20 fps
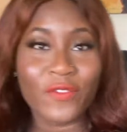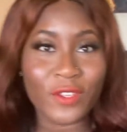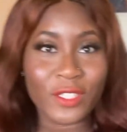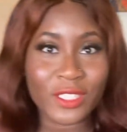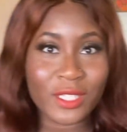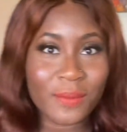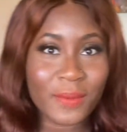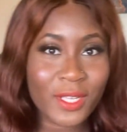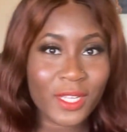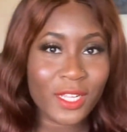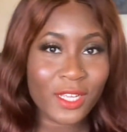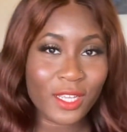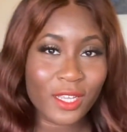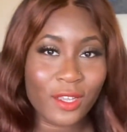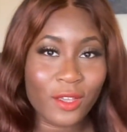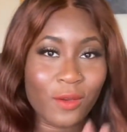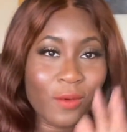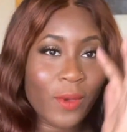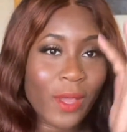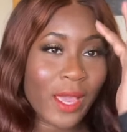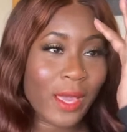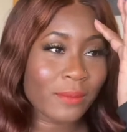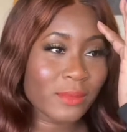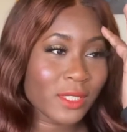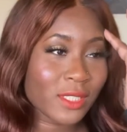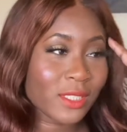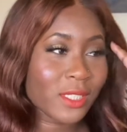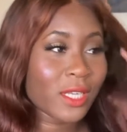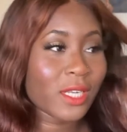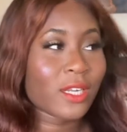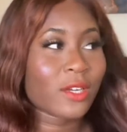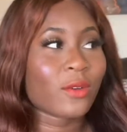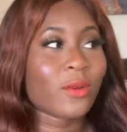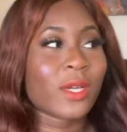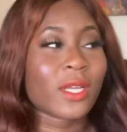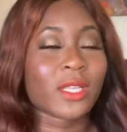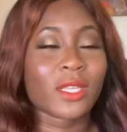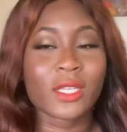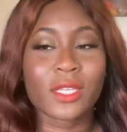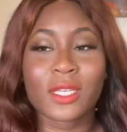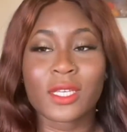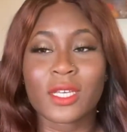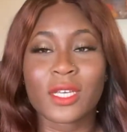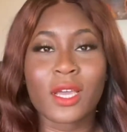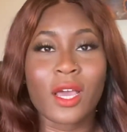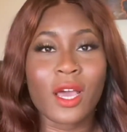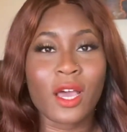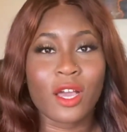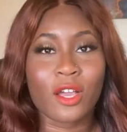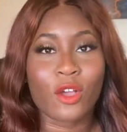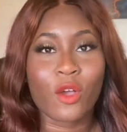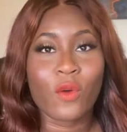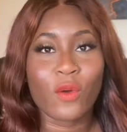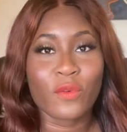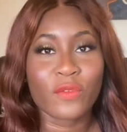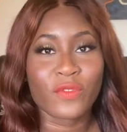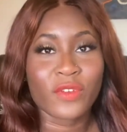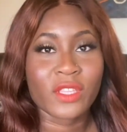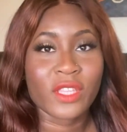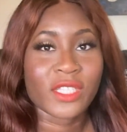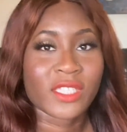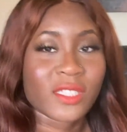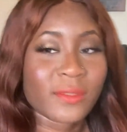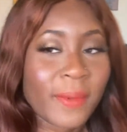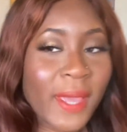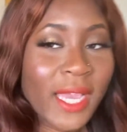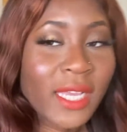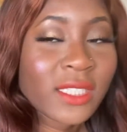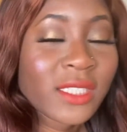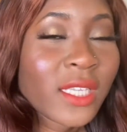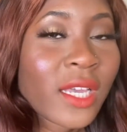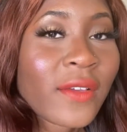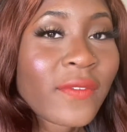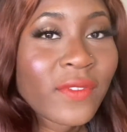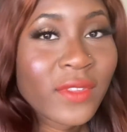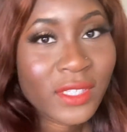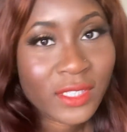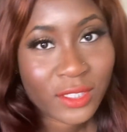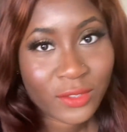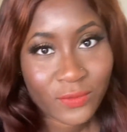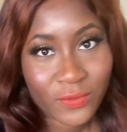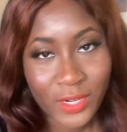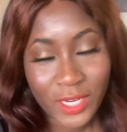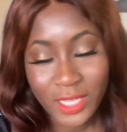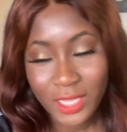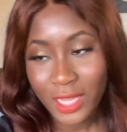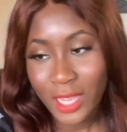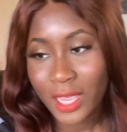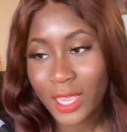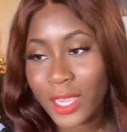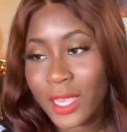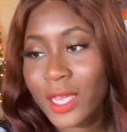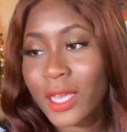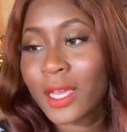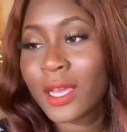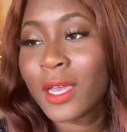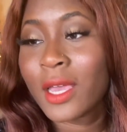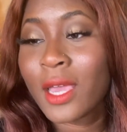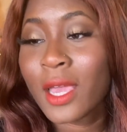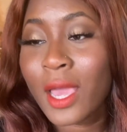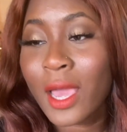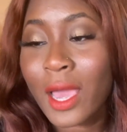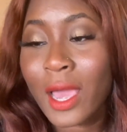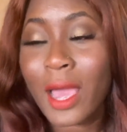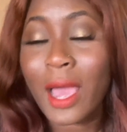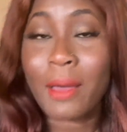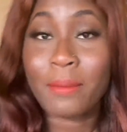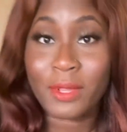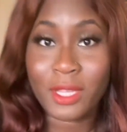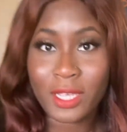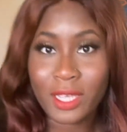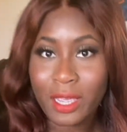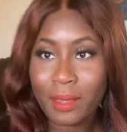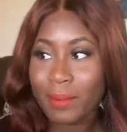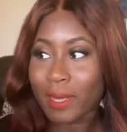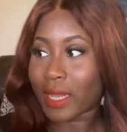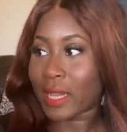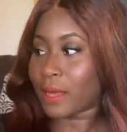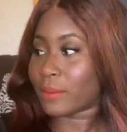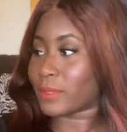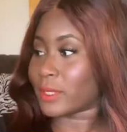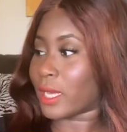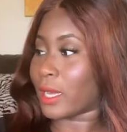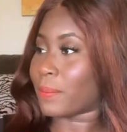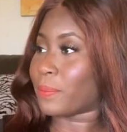you see me looking away, I'm just gonna quickly uh, go over the specs of this ring light. I'm looking at my laptop.